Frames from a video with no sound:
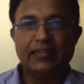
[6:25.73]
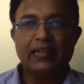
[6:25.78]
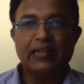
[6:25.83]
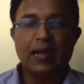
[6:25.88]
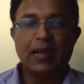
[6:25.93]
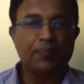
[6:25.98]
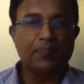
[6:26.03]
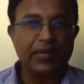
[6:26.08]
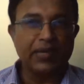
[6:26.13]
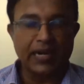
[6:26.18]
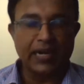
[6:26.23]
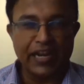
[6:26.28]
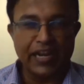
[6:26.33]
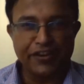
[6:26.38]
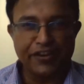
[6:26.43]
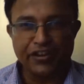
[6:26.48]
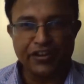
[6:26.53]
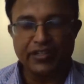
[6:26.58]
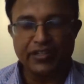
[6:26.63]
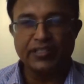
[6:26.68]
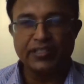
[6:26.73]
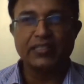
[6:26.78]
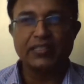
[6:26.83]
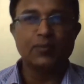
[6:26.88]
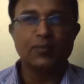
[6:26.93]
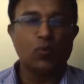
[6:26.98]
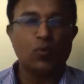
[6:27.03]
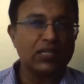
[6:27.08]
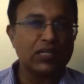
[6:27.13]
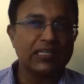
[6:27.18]
upgradations,
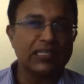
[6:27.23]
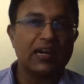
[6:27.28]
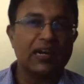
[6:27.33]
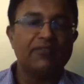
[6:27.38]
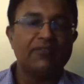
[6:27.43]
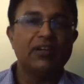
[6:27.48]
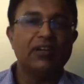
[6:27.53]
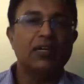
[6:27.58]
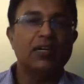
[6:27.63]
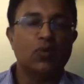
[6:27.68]
what's covered,